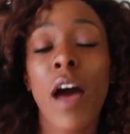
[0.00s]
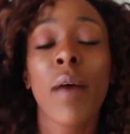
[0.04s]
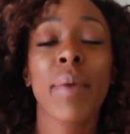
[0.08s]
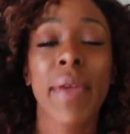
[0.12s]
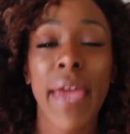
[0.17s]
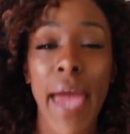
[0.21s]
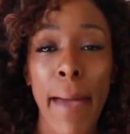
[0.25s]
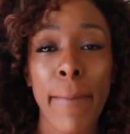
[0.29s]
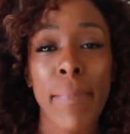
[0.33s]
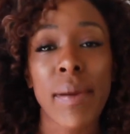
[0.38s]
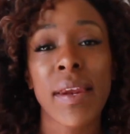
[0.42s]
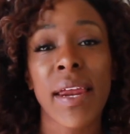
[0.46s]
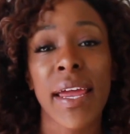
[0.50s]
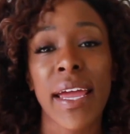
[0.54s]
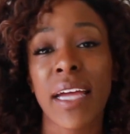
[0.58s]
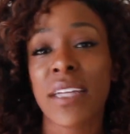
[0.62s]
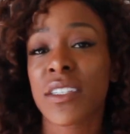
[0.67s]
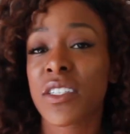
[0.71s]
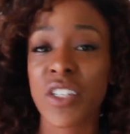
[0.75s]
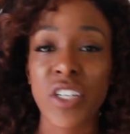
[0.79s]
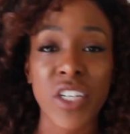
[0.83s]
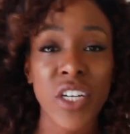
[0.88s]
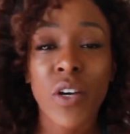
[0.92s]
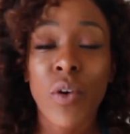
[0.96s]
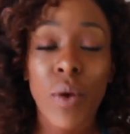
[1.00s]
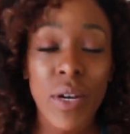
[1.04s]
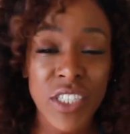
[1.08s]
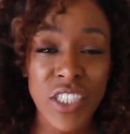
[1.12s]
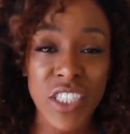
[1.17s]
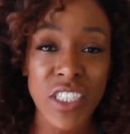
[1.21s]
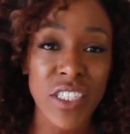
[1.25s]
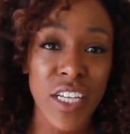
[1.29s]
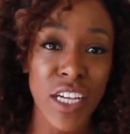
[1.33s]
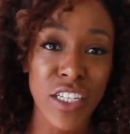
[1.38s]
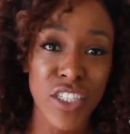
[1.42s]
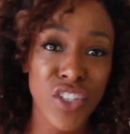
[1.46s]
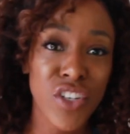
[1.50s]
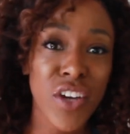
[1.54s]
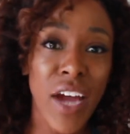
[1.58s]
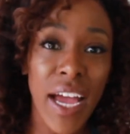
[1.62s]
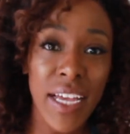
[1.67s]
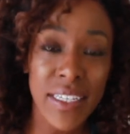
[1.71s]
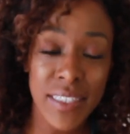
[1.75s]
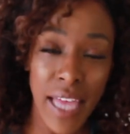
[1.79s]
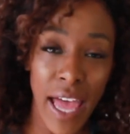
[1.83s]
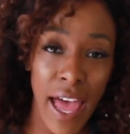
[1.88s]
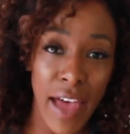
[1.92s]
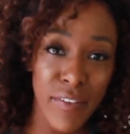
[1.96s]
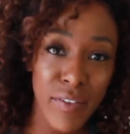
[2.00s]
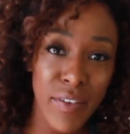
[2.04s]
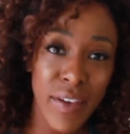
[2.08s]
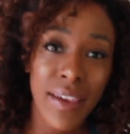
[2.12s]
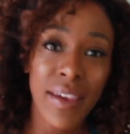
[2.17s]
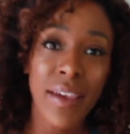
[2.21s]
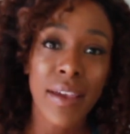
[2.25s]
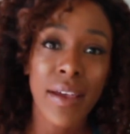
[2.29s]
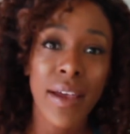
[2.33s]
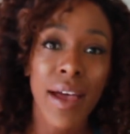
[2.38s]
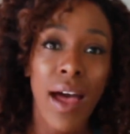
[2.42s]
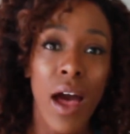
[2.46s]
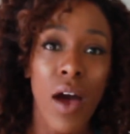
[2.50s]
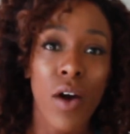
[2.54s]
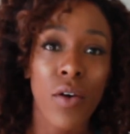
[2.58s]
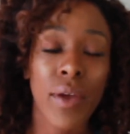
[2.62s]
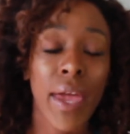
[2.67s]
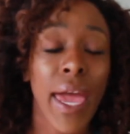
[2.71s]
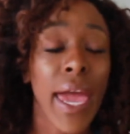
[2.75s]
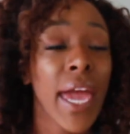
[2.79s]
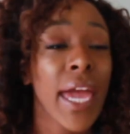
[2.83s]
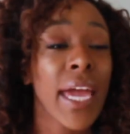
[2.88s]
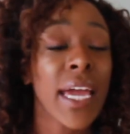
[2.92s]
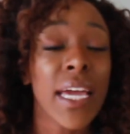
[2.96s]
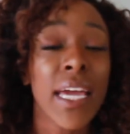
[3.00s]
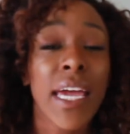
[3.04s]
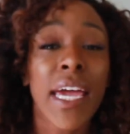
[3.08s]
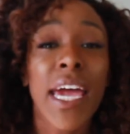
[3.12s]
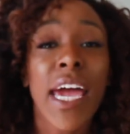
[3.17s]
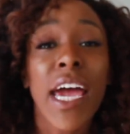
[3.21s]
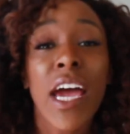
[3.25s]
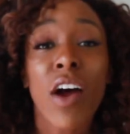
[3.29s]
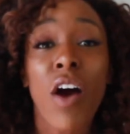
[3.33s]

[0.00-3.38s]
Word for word: I'll be happy to answer any questions that you guys have, okay?